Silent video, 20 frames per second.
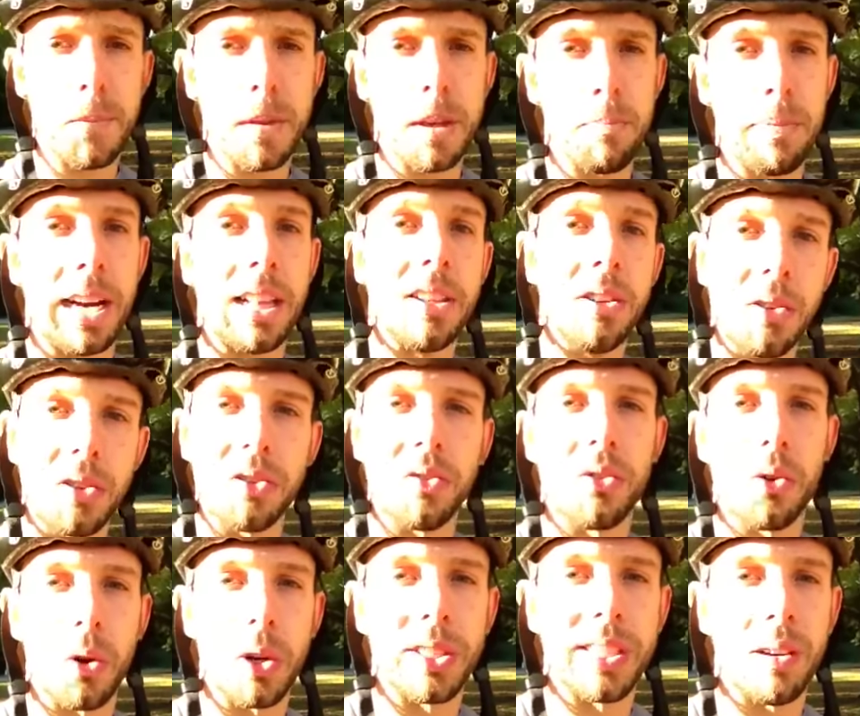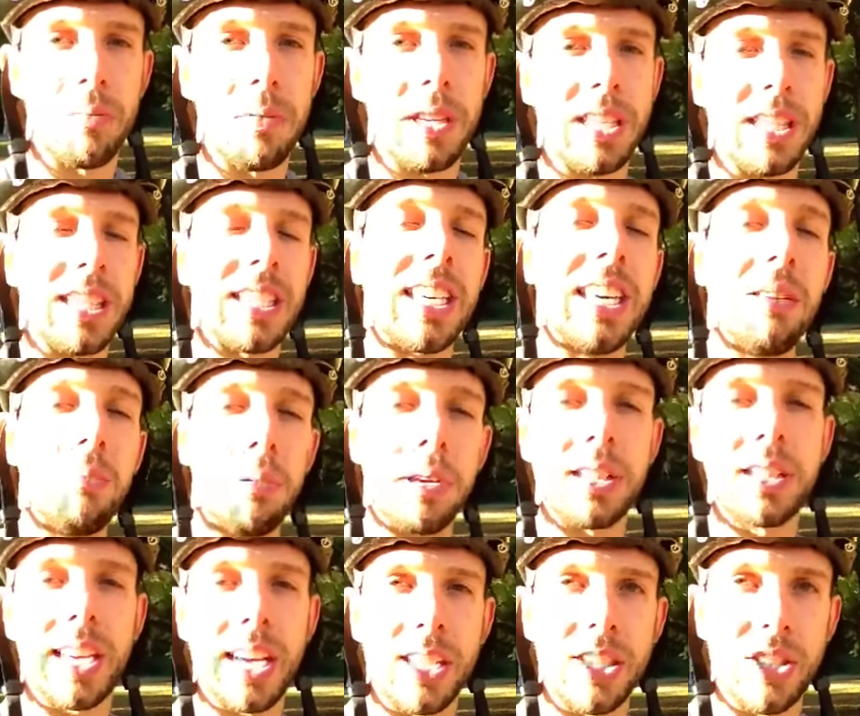By loose, of course, I mean keeping
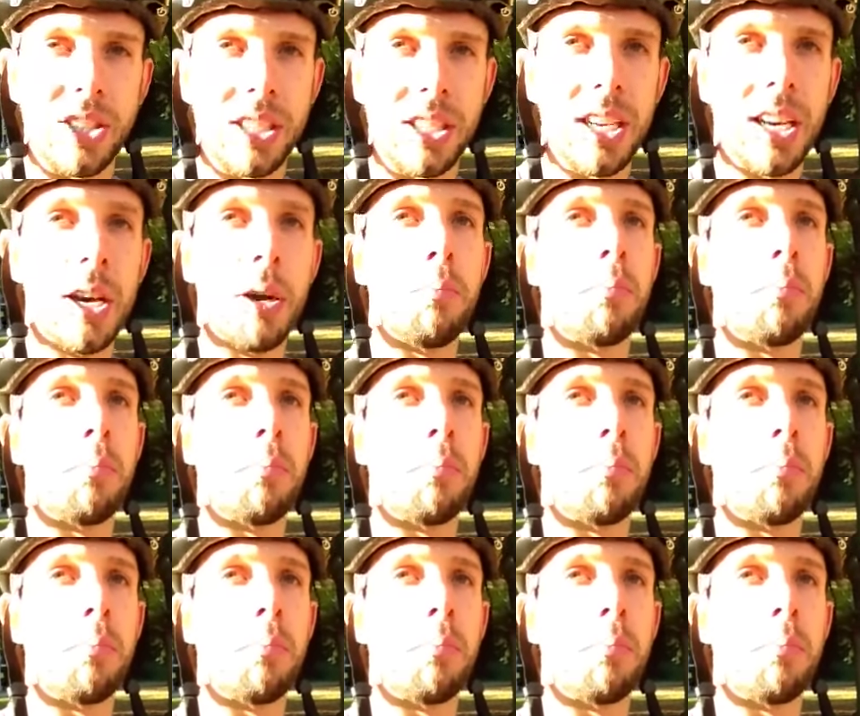tension,